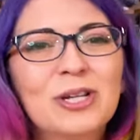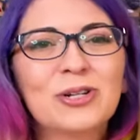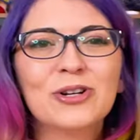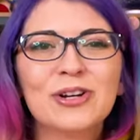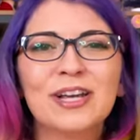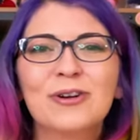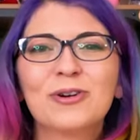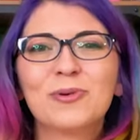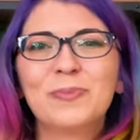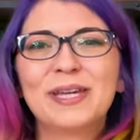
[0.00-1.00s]
Nerdy
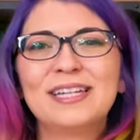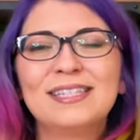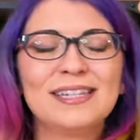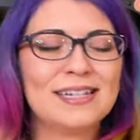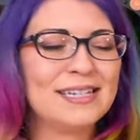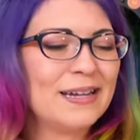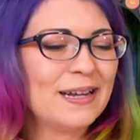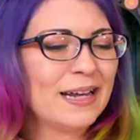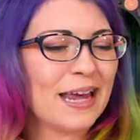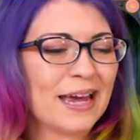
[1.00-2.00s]
Girl Pins, you did it
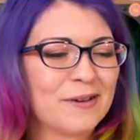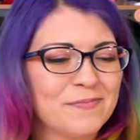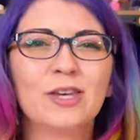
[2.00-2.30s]
again.